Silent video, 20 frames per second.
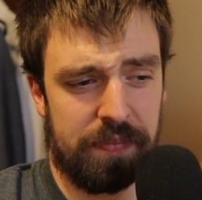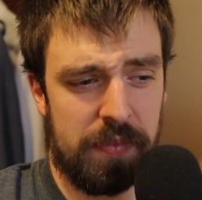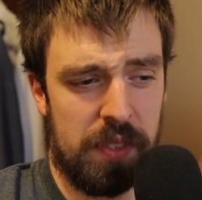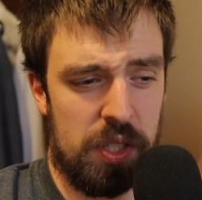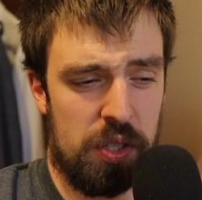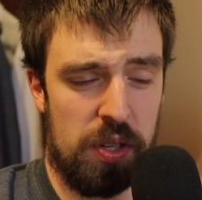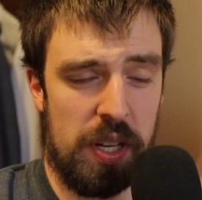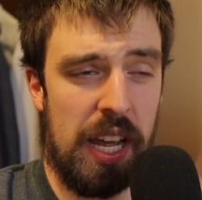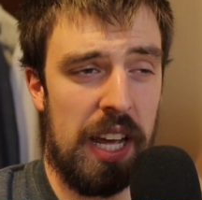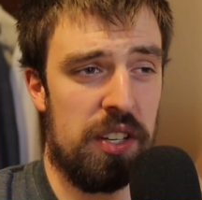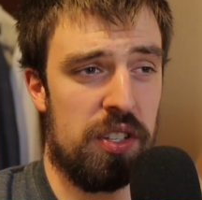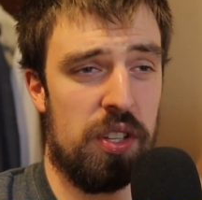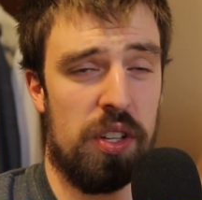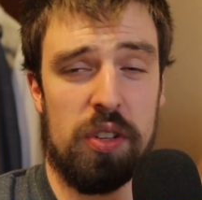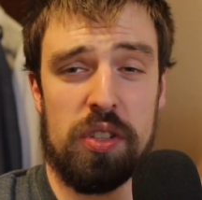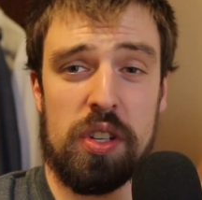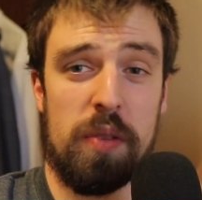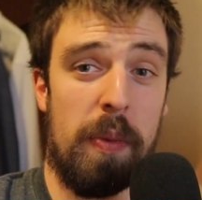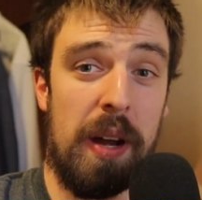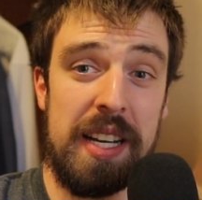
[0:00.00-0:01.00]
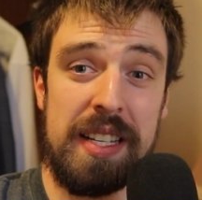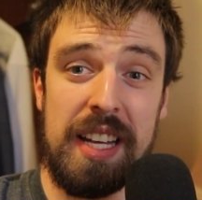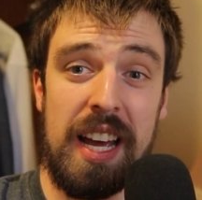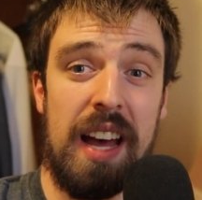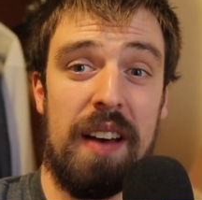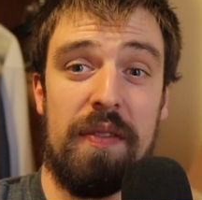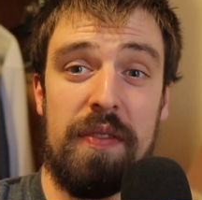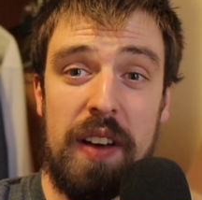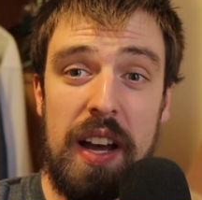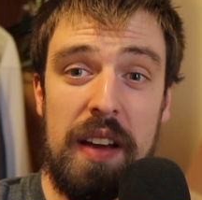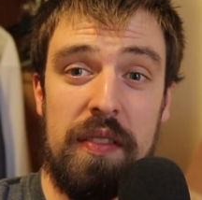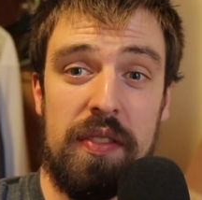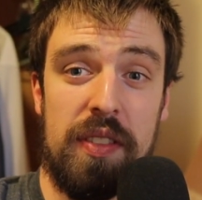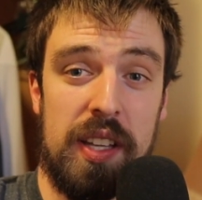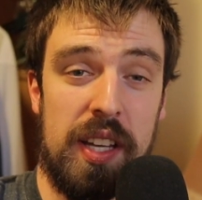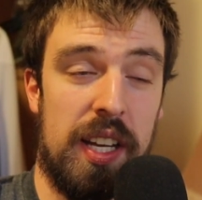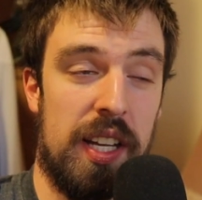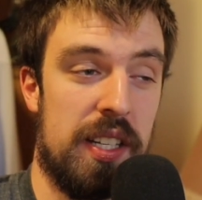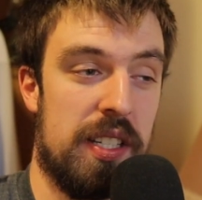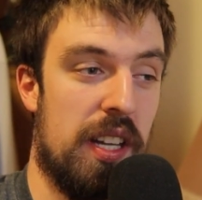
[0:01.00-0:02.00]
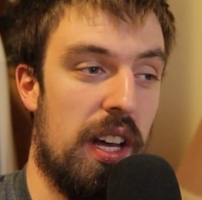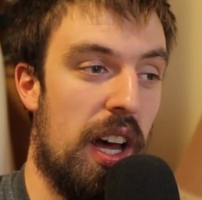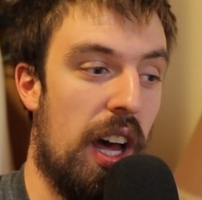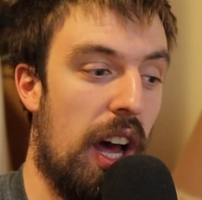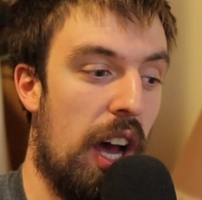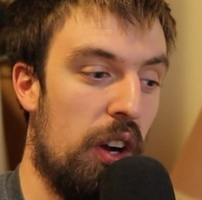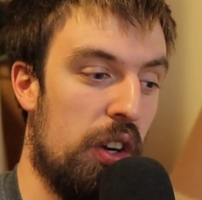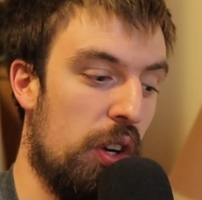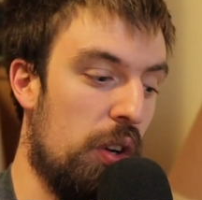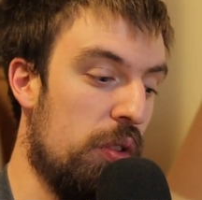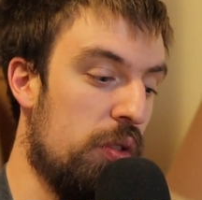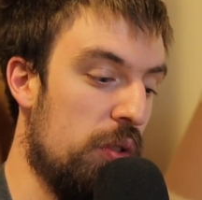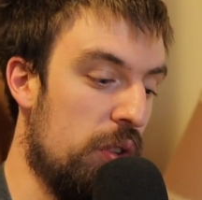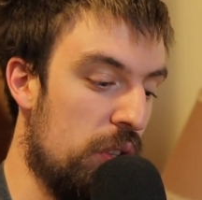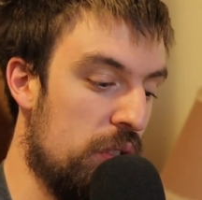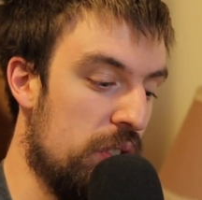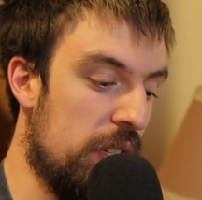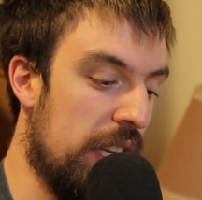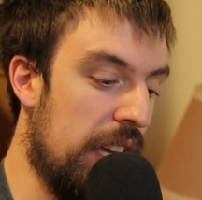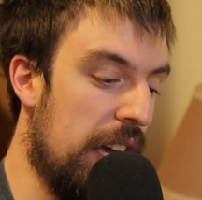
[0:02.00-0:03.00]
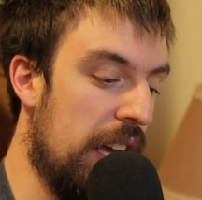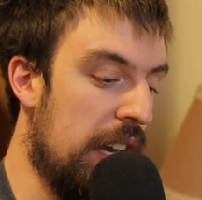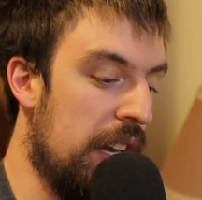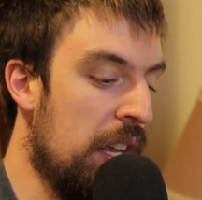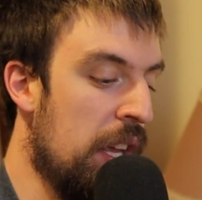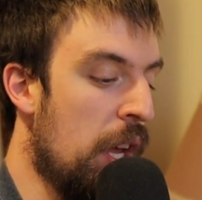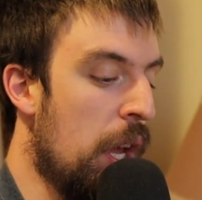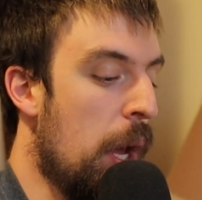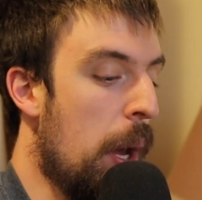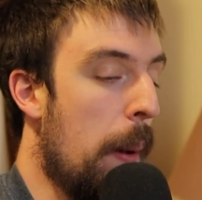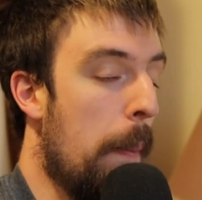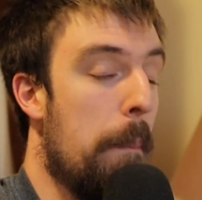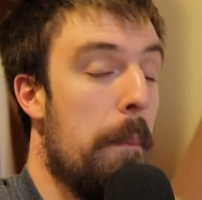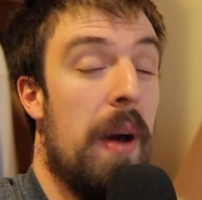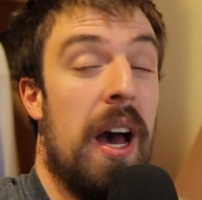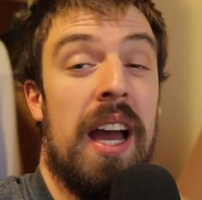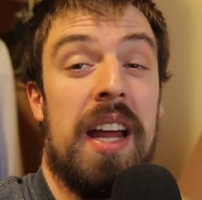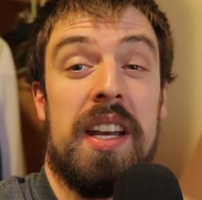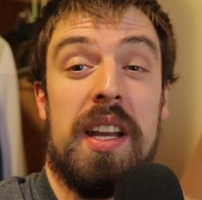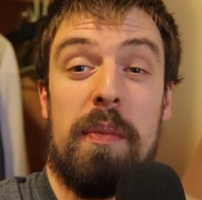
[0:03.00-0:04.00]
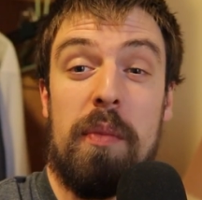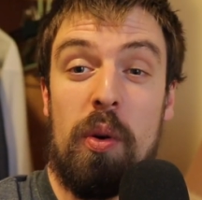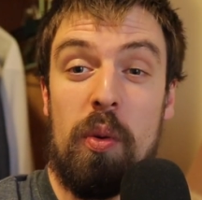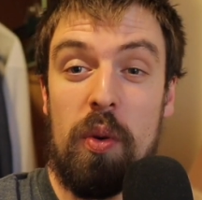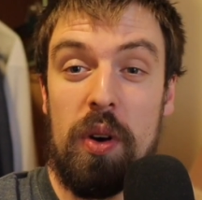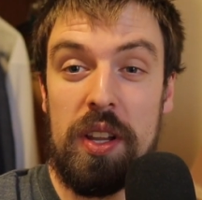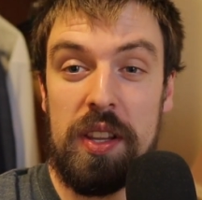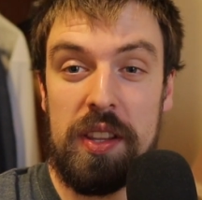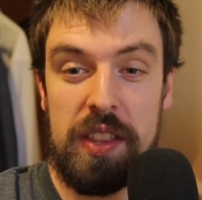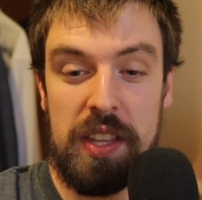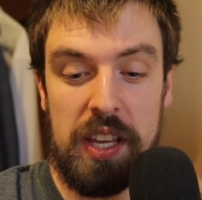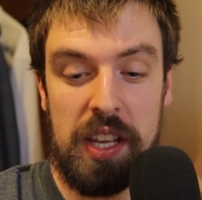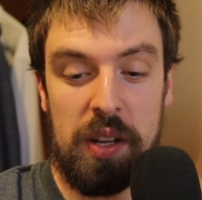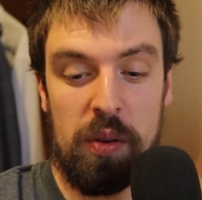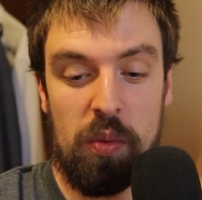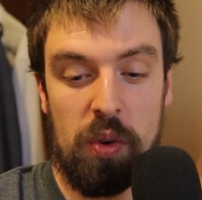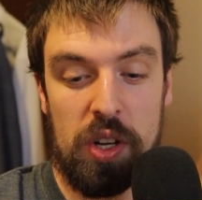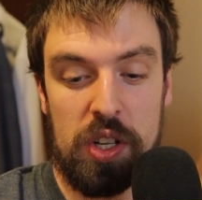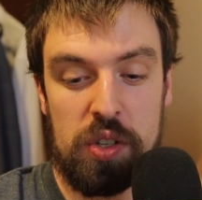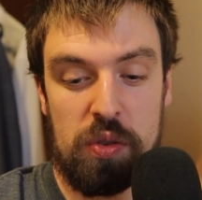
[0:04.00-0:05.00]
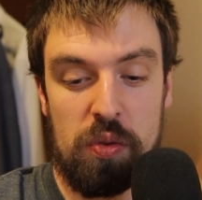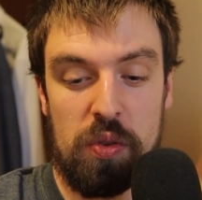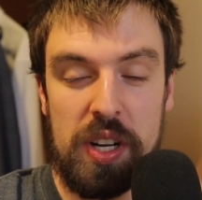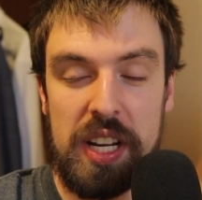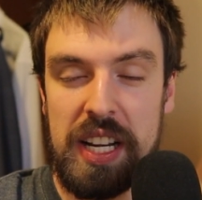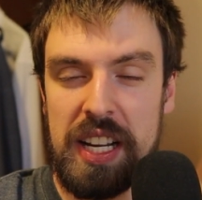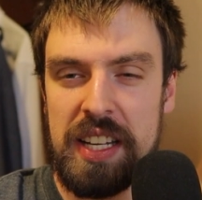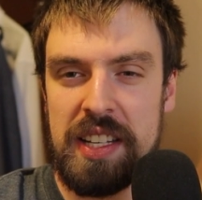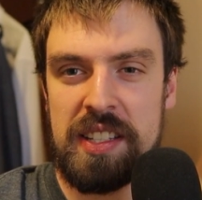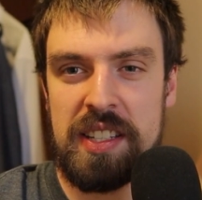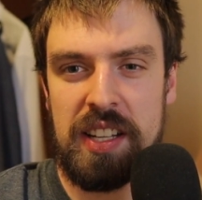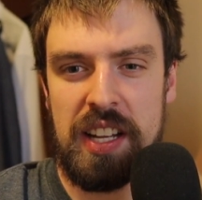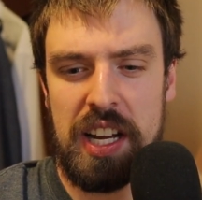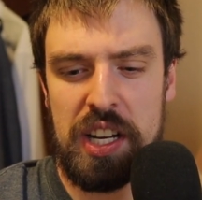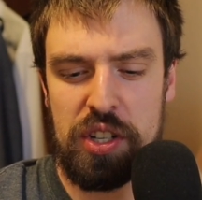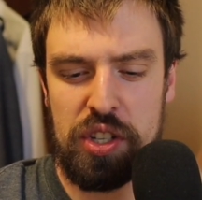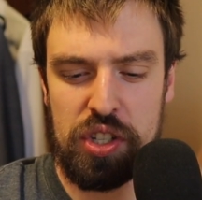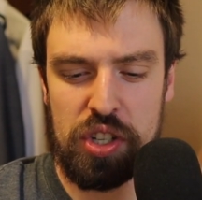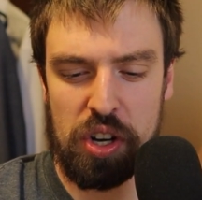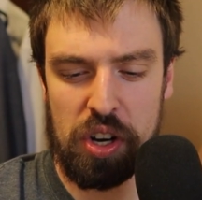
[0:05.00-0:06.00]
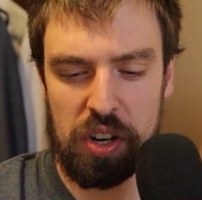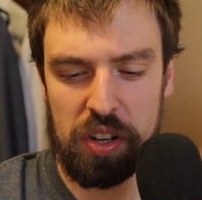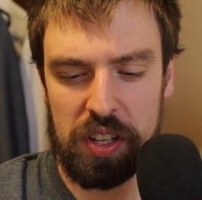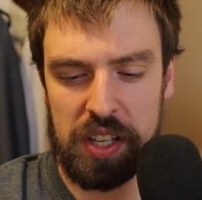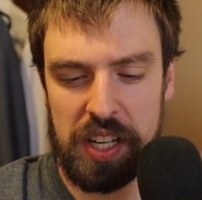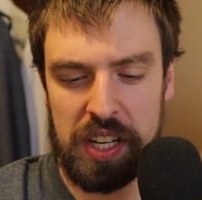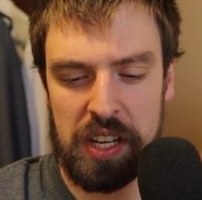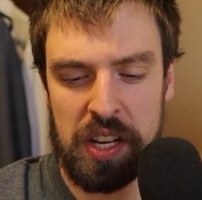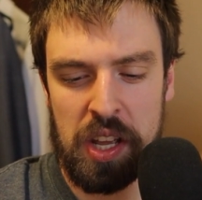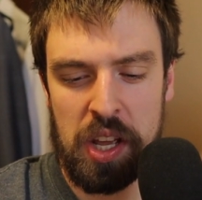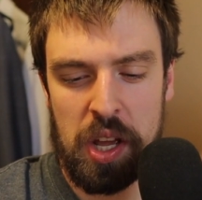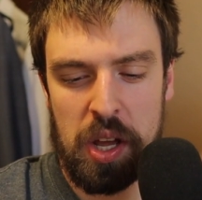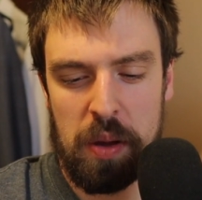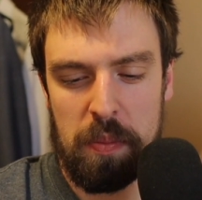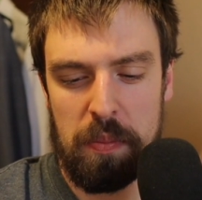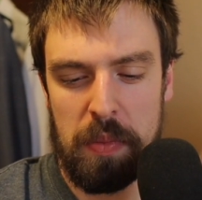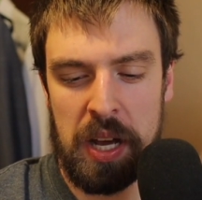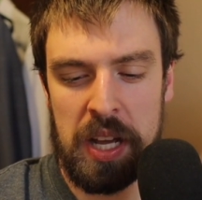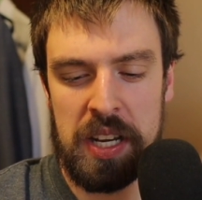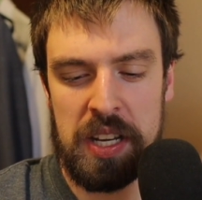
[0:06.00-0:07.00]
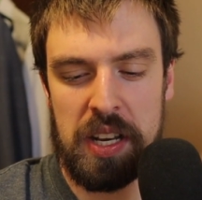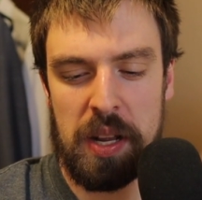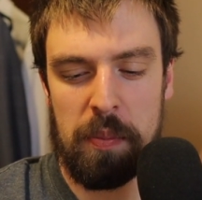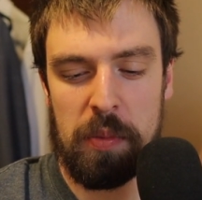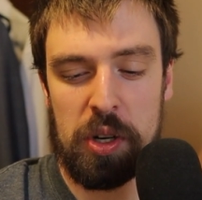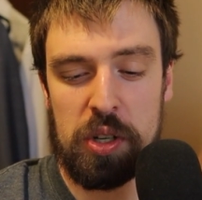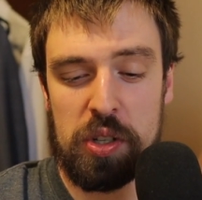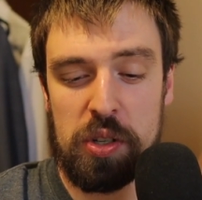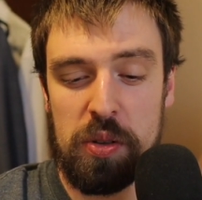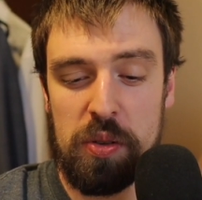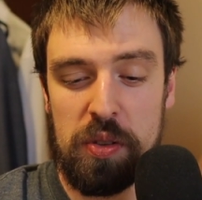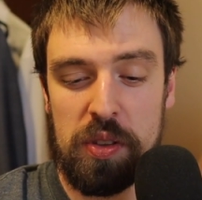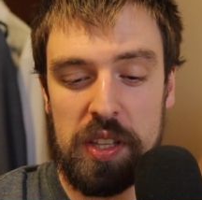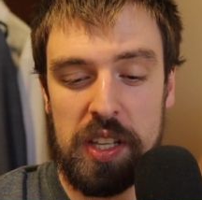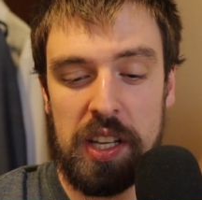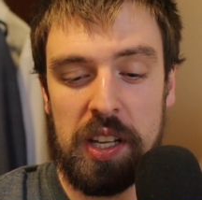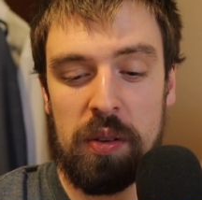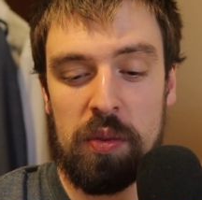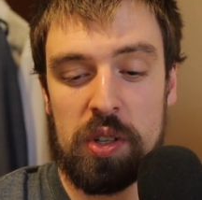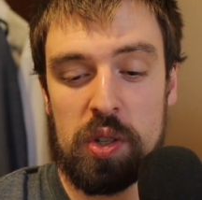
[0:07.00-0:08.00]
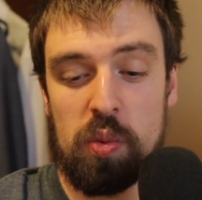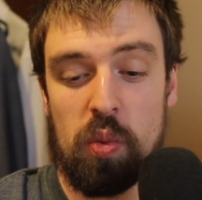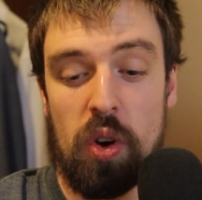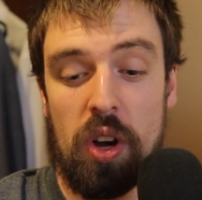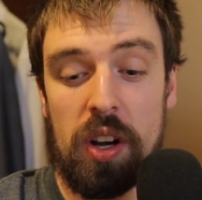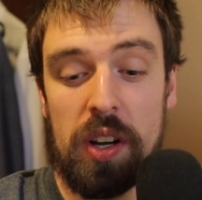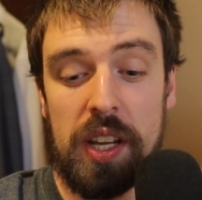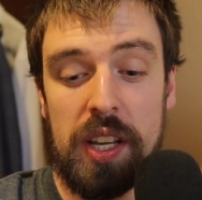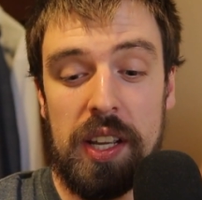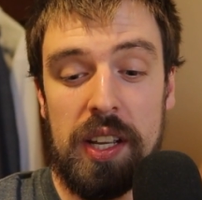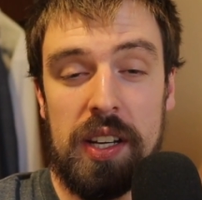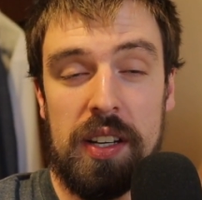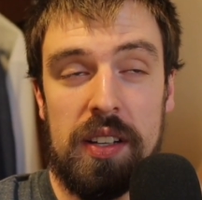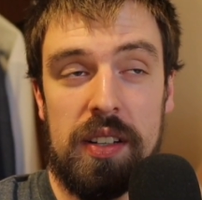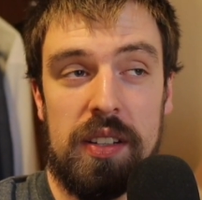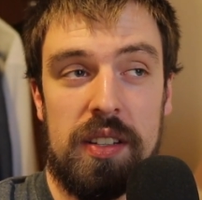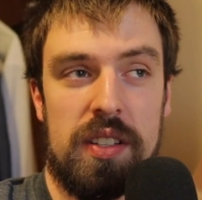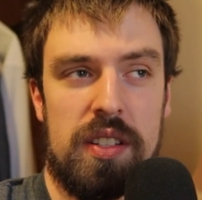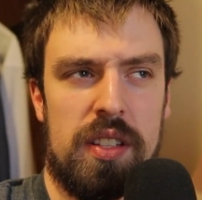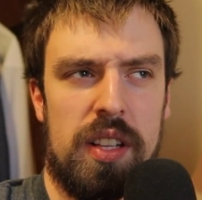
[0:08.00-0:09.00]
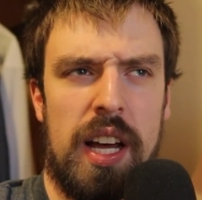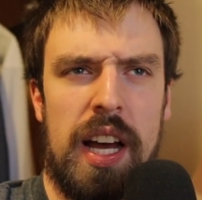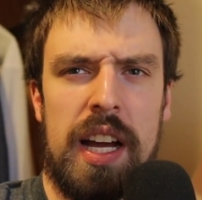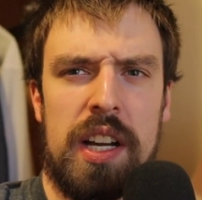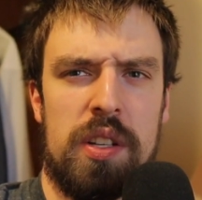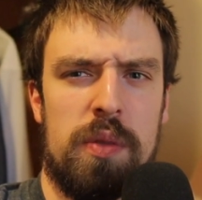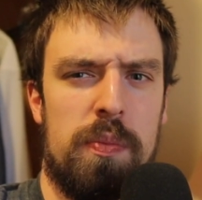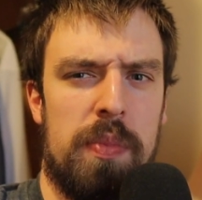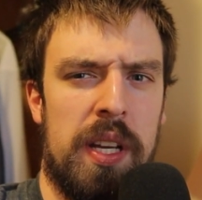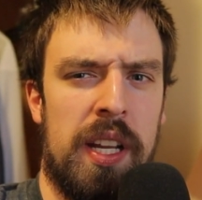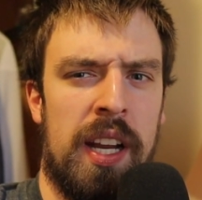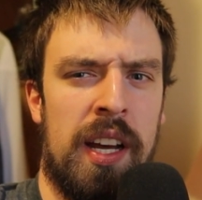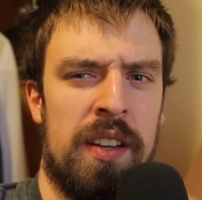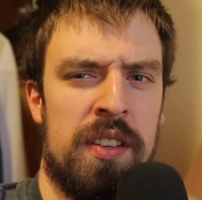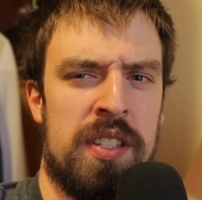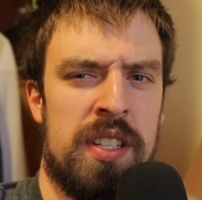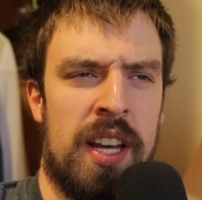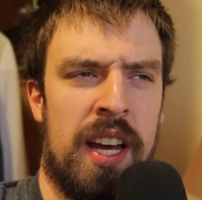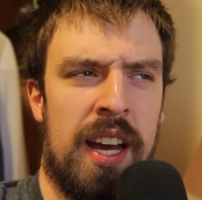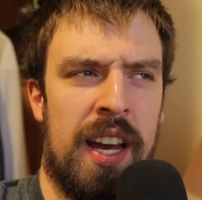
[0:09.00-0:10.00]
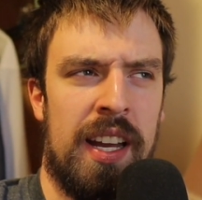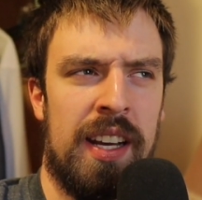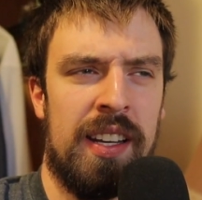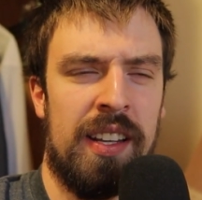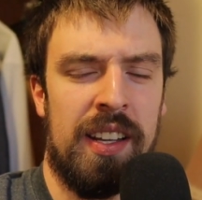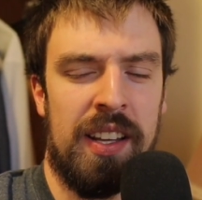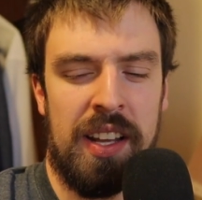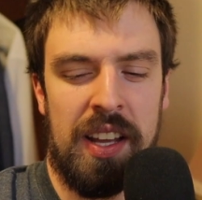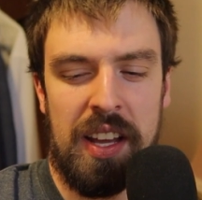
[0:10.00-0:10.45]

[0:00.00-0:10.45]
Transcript: So those are my top 5 things. I'll go through those again. My number 1 thing was reading / journaling. My number 2 thing was walking / being outside.